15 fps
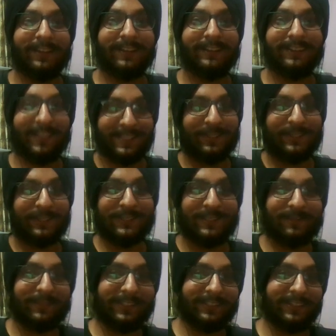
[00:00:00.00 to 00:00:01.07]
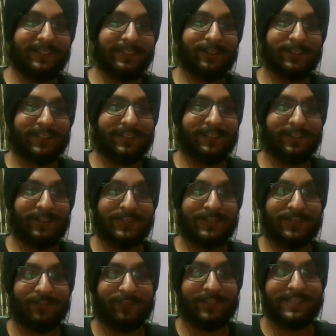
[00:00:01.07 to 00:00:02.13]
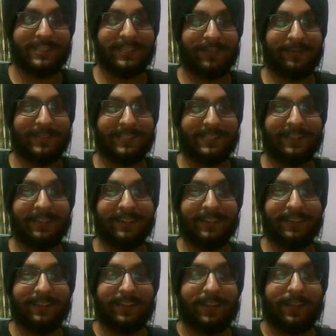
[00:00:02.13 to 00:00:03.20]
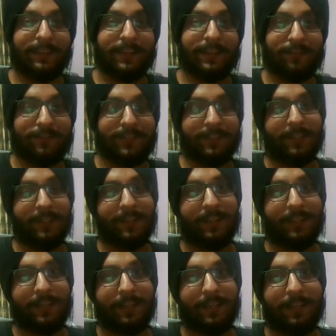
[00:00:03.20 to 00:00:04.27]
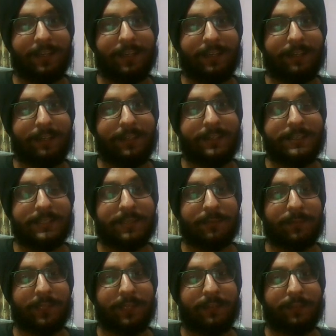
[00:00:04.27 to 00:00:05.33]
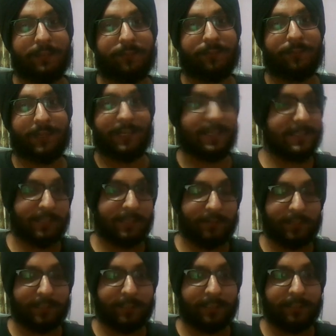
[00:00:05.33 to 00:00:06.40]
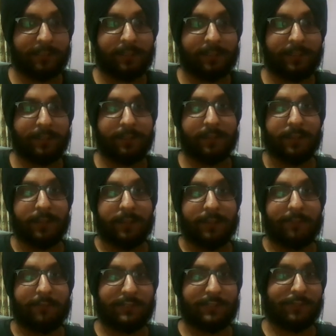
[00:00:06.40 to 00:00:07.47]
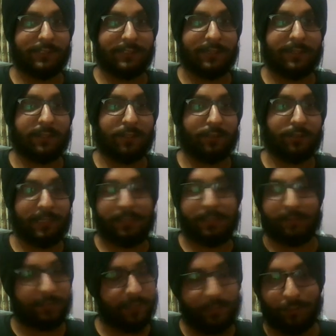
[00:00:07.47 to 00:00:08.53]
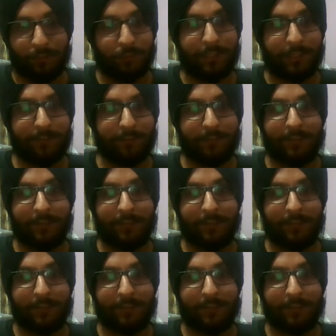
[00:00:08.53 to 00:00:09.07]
that's also something that I got introduced to first time in Siri. And after that, I did some like freelancing work in the third year, which was related to like, again, coding,